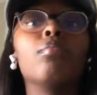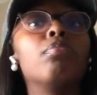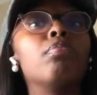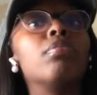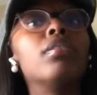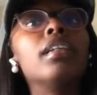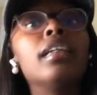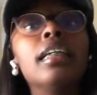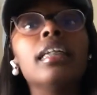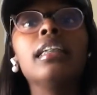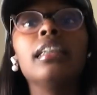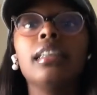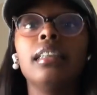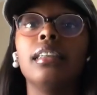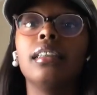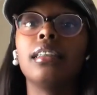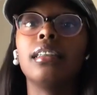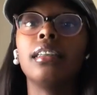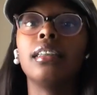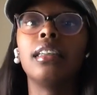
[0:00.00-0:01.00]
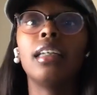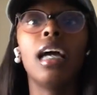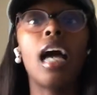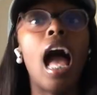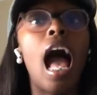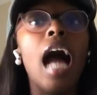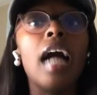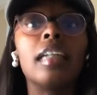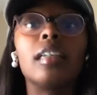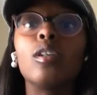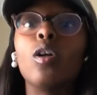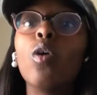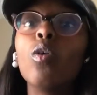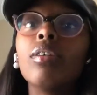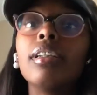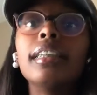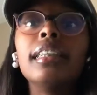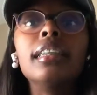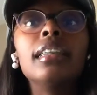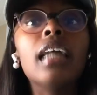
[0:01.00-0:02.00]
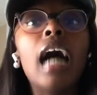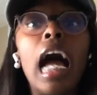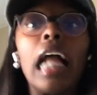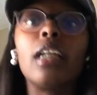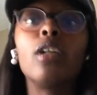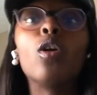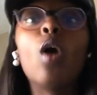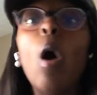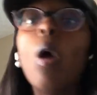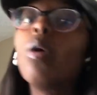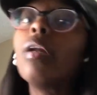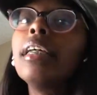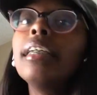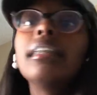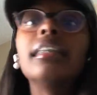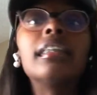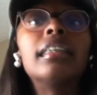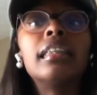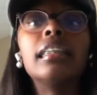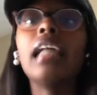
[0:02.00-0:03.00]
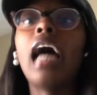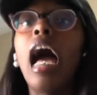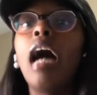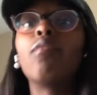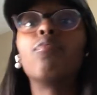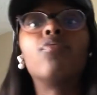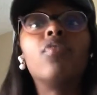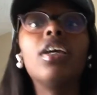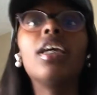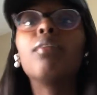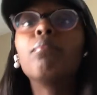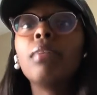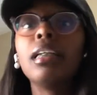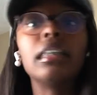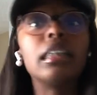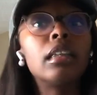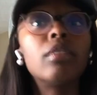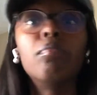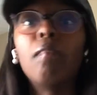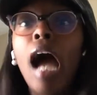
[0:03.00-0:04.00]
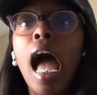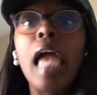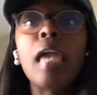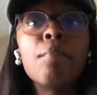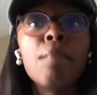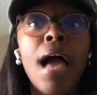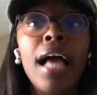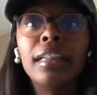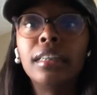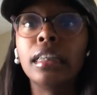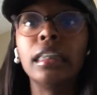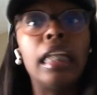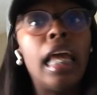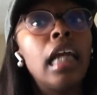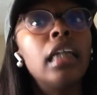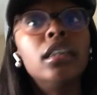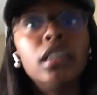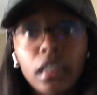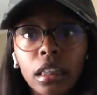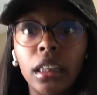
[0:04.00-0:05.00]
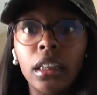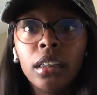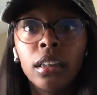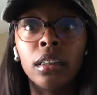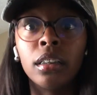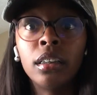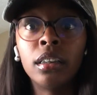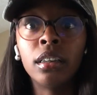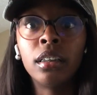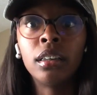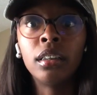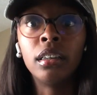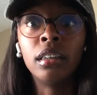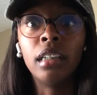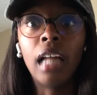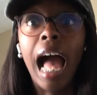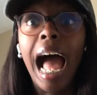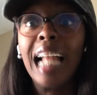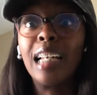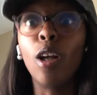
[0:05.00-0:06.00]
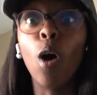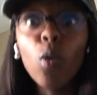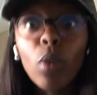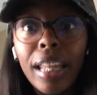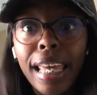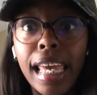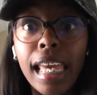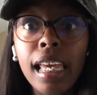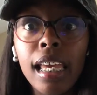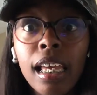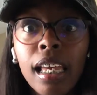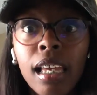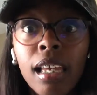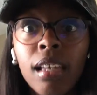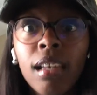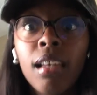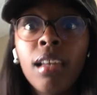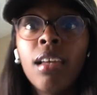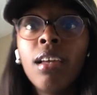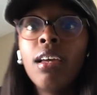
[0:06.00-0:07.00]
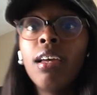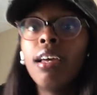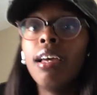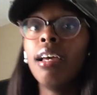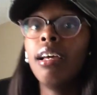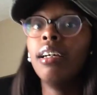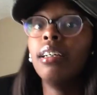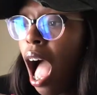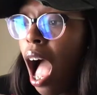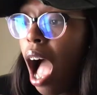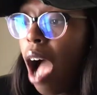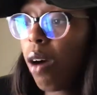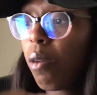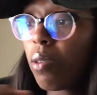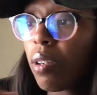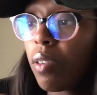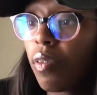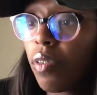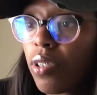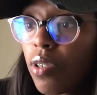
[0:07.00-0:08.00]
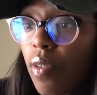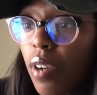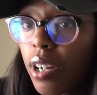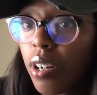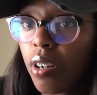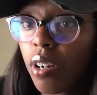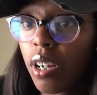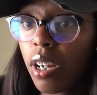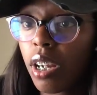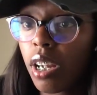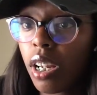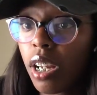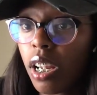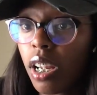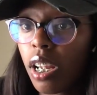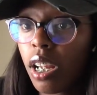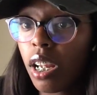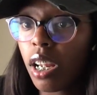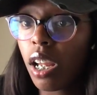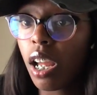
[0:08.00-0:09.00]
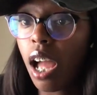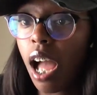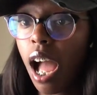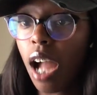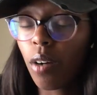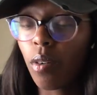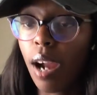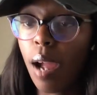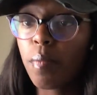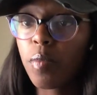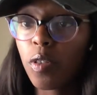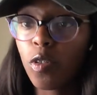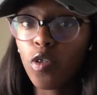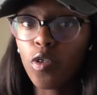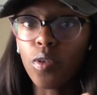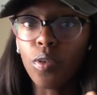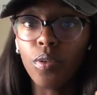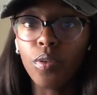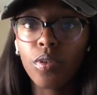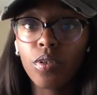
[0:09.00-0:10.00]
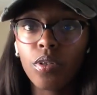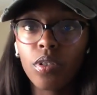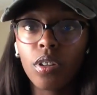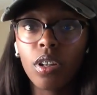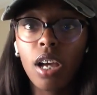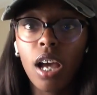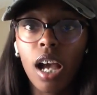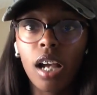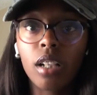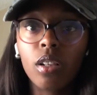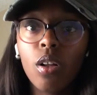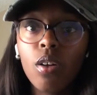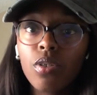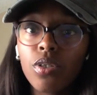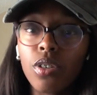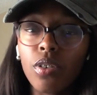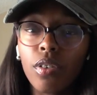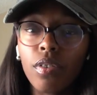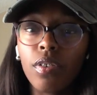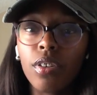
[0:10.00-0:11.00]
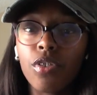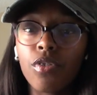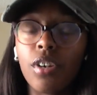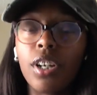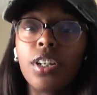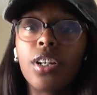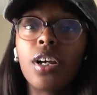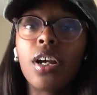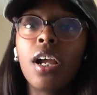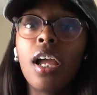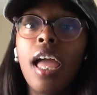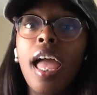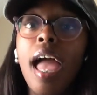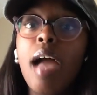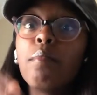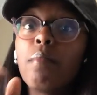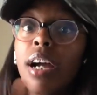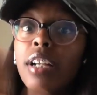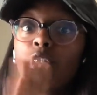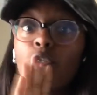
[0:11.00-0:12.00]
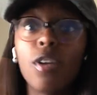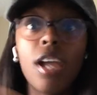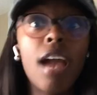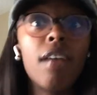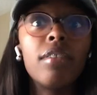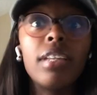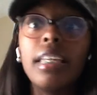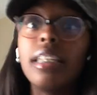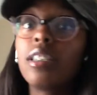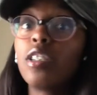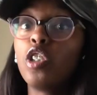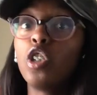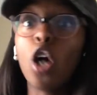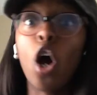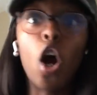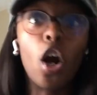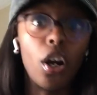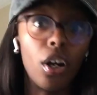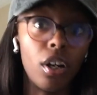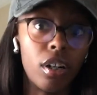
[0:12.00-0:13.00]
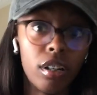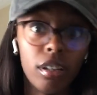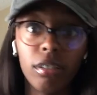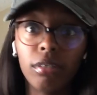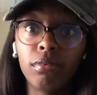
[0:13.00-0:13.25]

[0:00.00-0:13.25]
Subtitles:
please, I know these is not figments of my imagination. I know that. I open the refrigerator. I grab the juice. I close the refrigerator. Mind you, it's dark.